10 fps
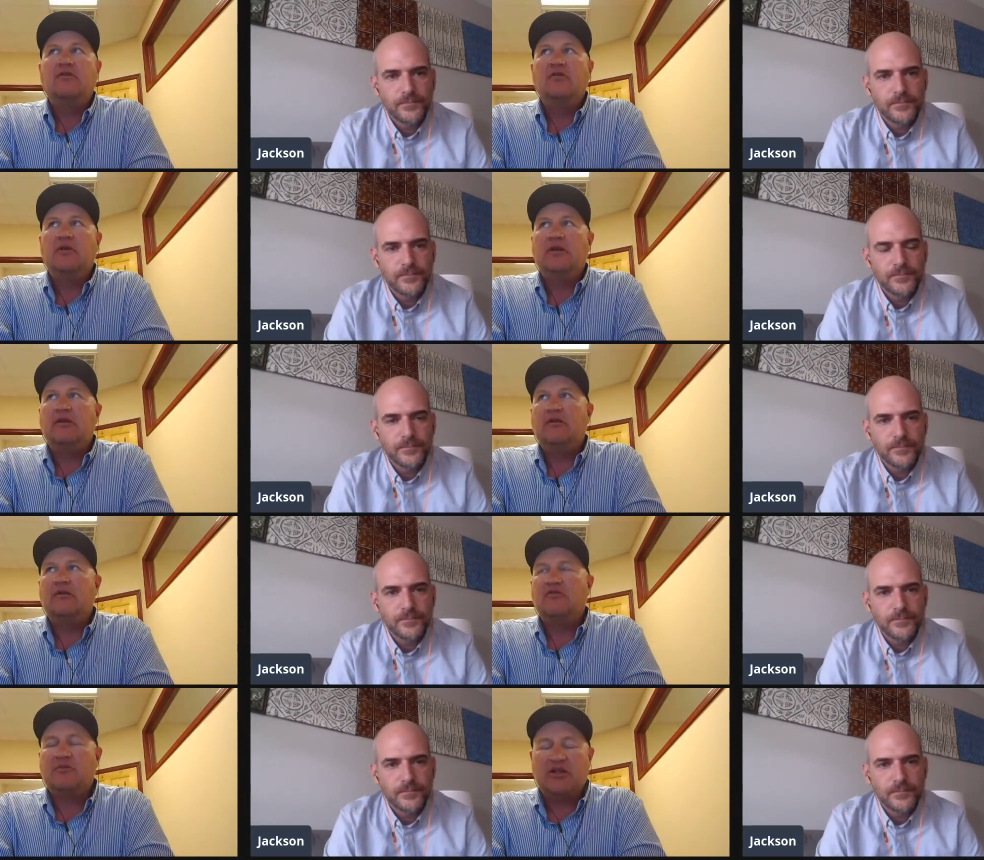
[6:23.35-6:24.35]

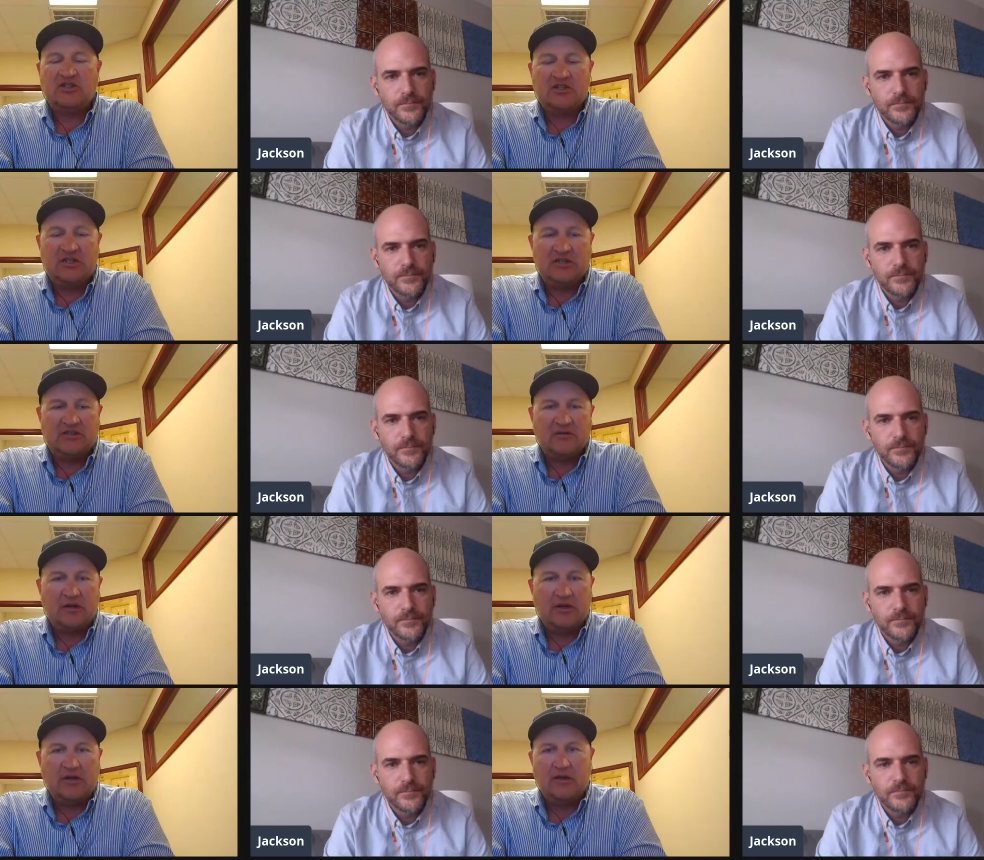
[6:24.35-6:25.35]
Speaker 1: doing spreadsheets and
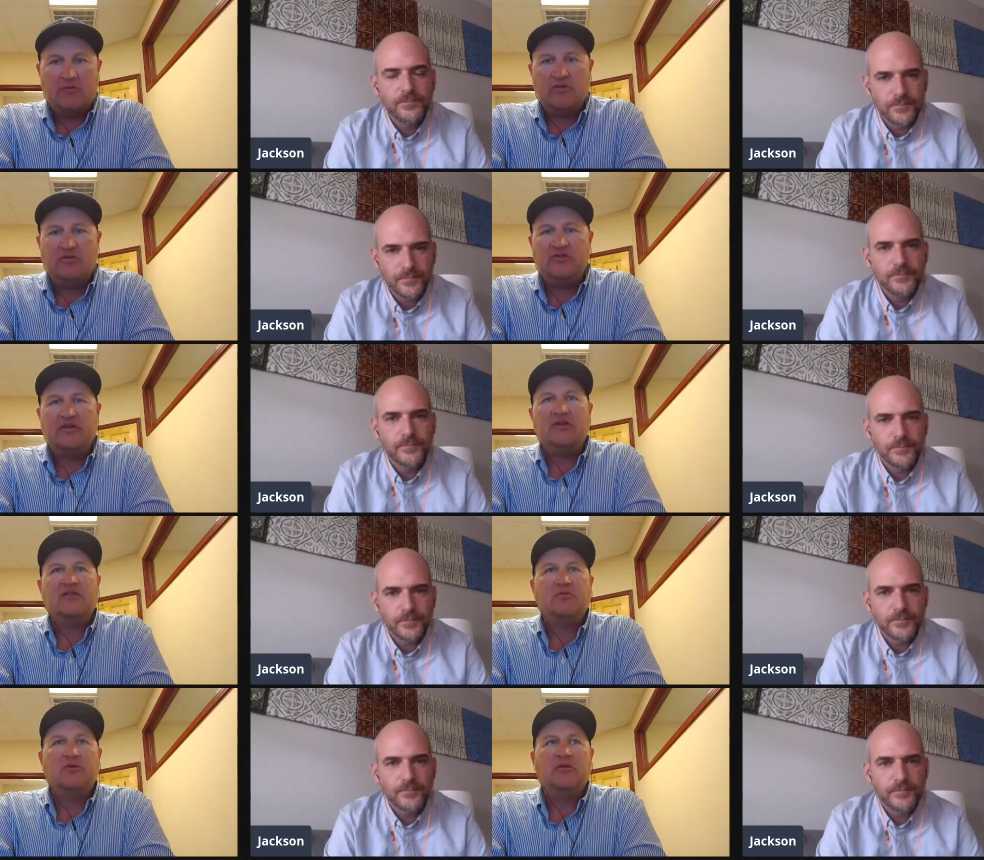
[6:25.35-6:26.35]
running numbers and
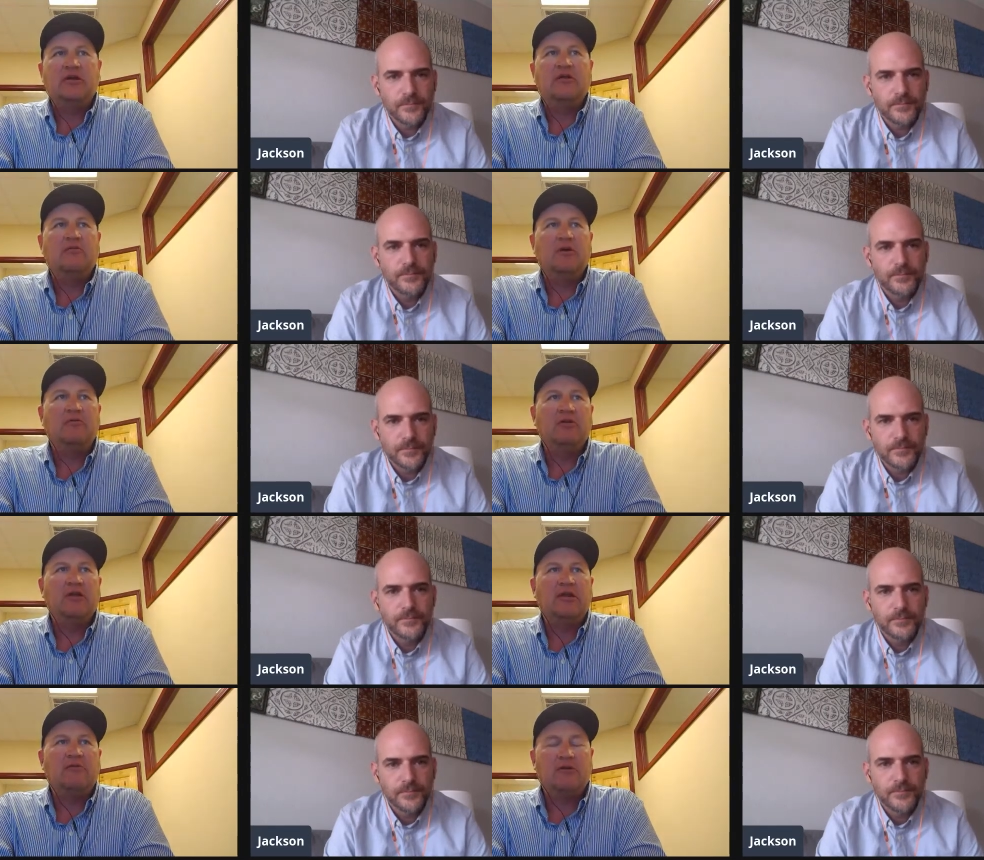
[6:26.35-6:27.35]
exploring what
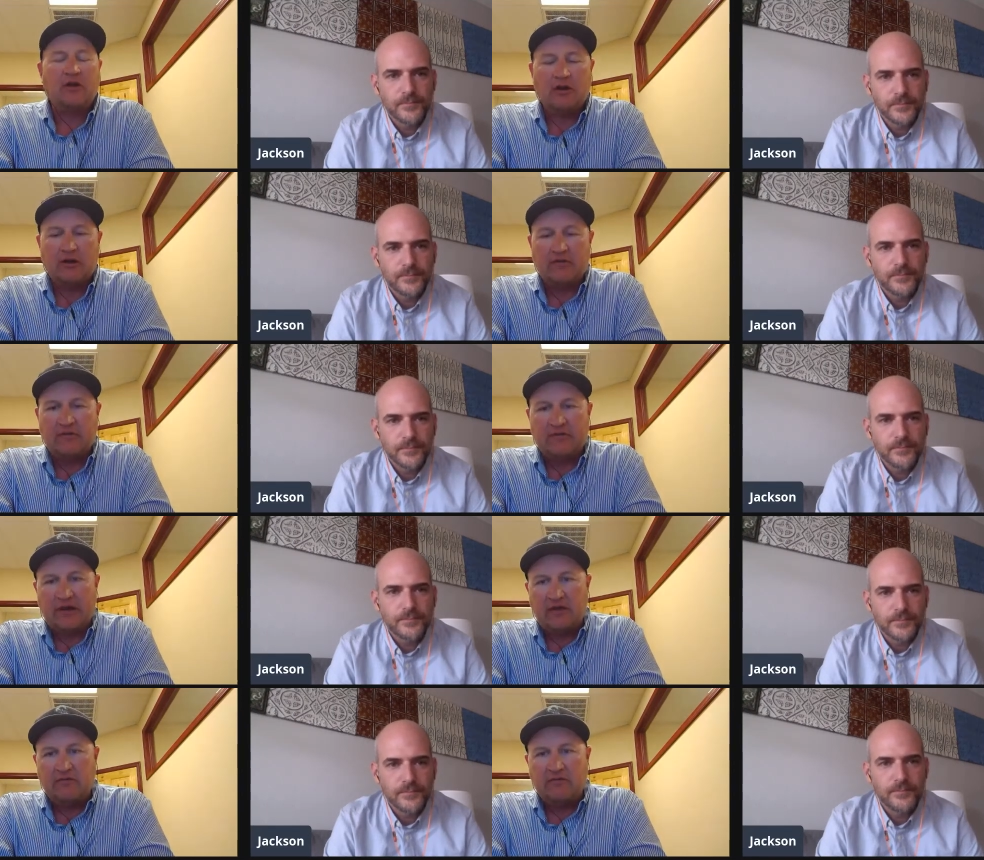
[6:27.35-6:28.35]
really where the heart of the
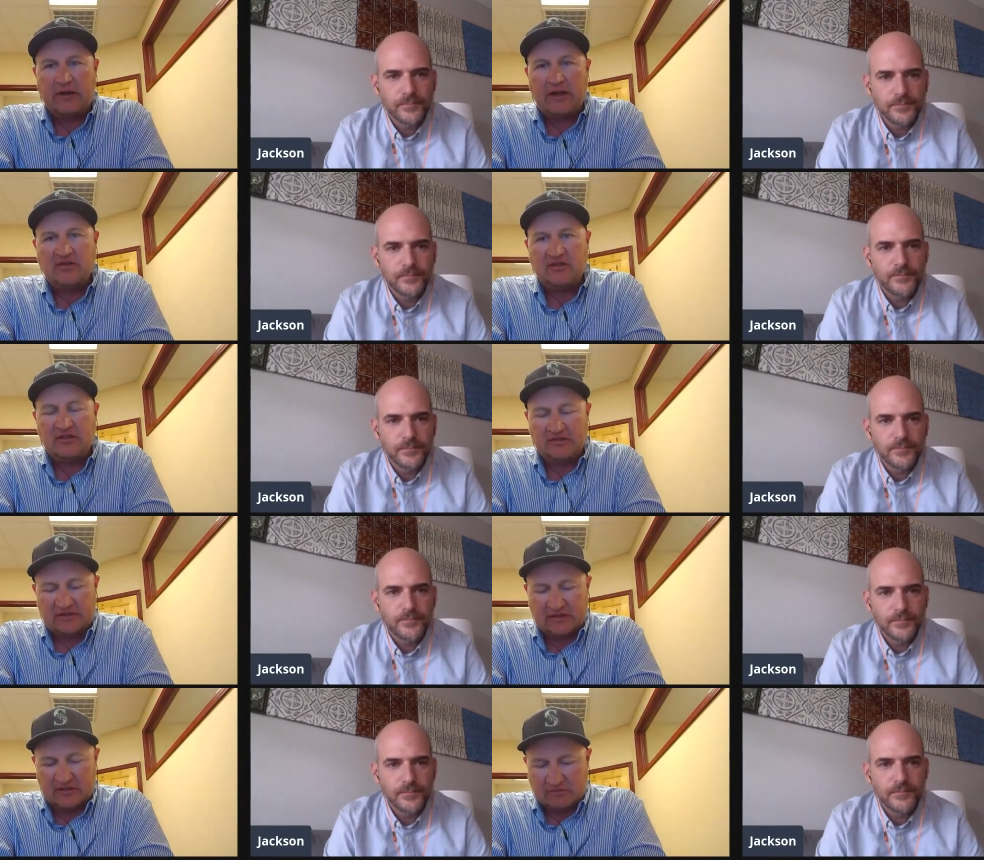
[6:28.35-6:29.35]
value of a ranch
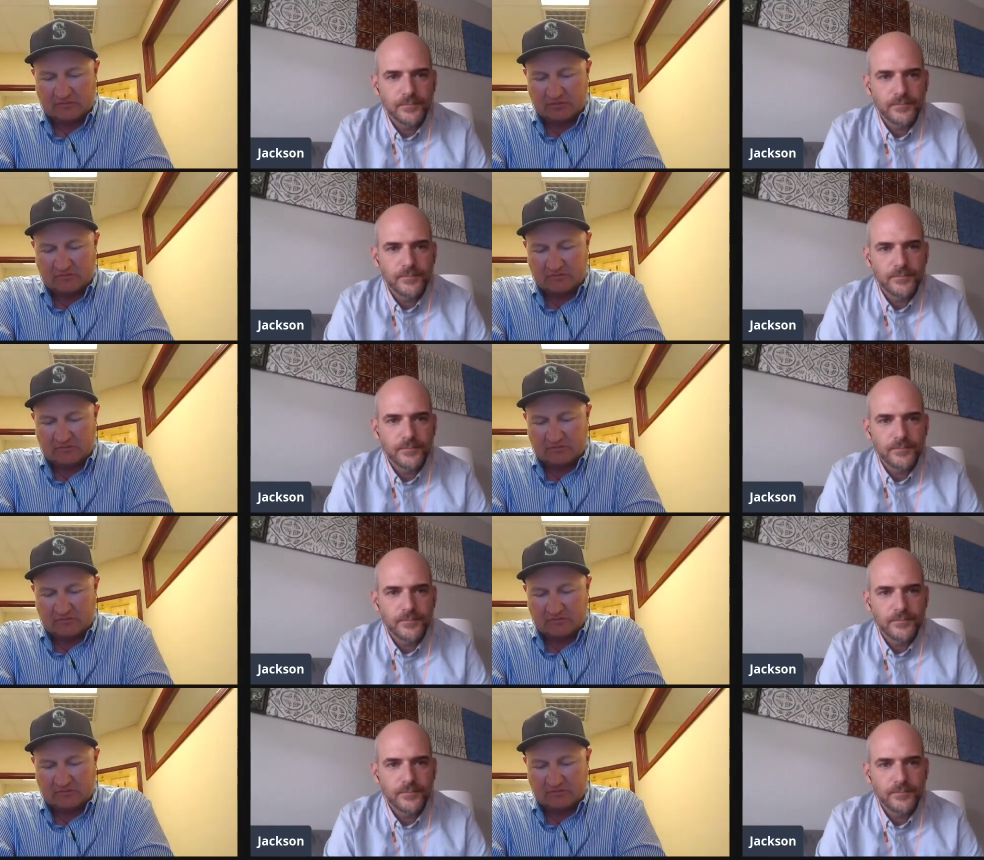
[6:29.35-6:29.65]
is is